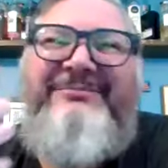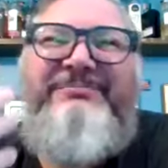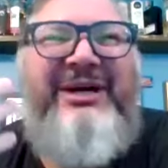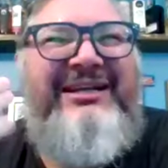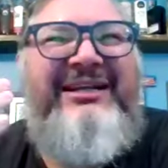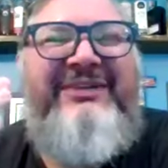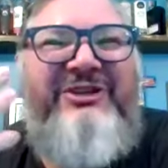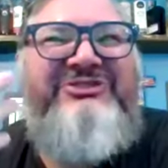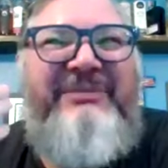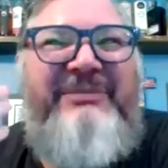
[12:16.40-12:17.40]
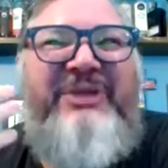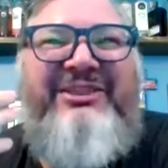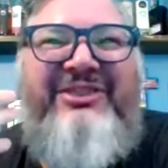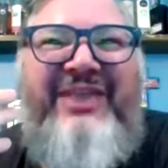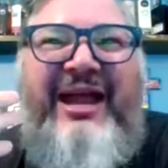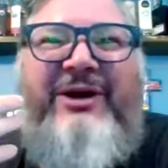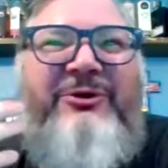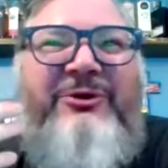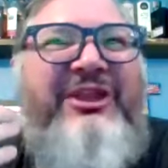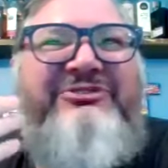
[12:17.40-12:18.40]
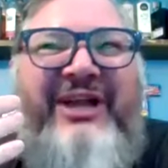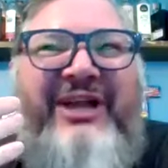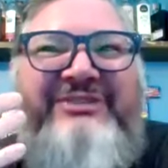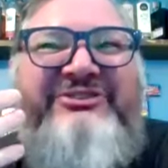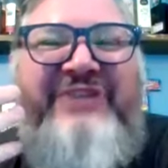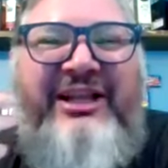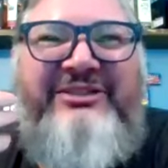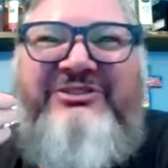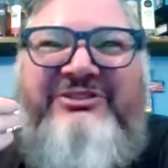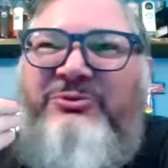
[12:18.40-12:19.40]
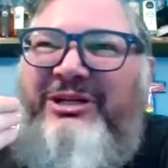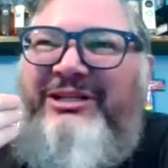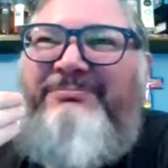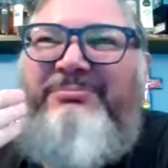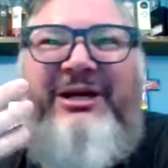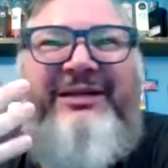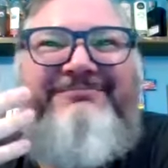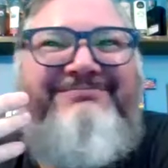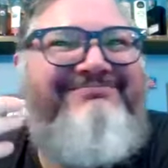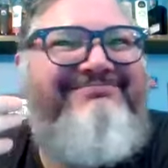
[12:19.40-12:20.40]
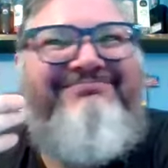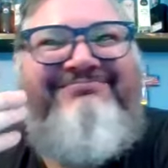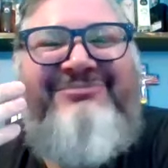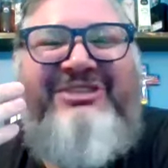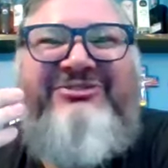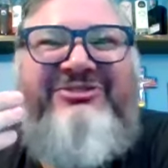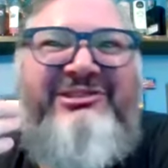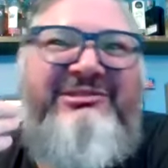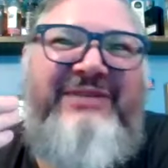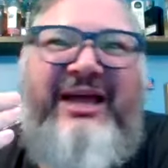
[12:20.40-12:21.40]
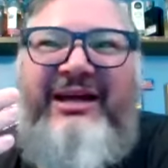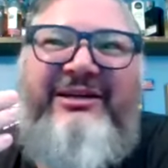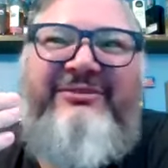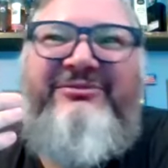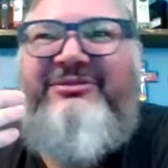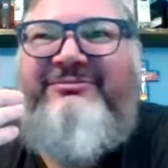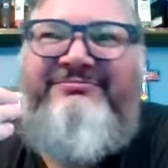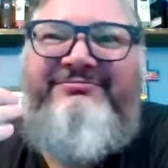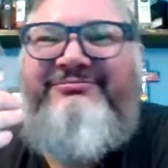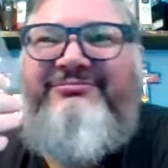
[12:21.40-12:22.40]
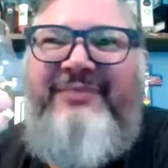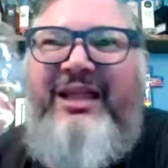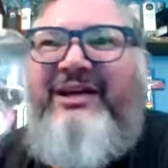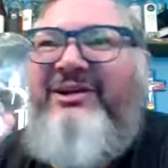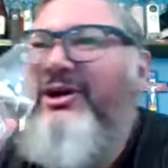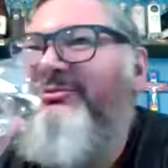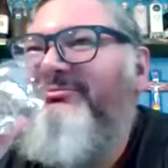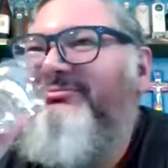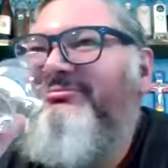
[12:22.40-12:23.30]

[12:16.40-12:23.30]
But there's something there that's like slightly sweet, but just kind of, I don't know.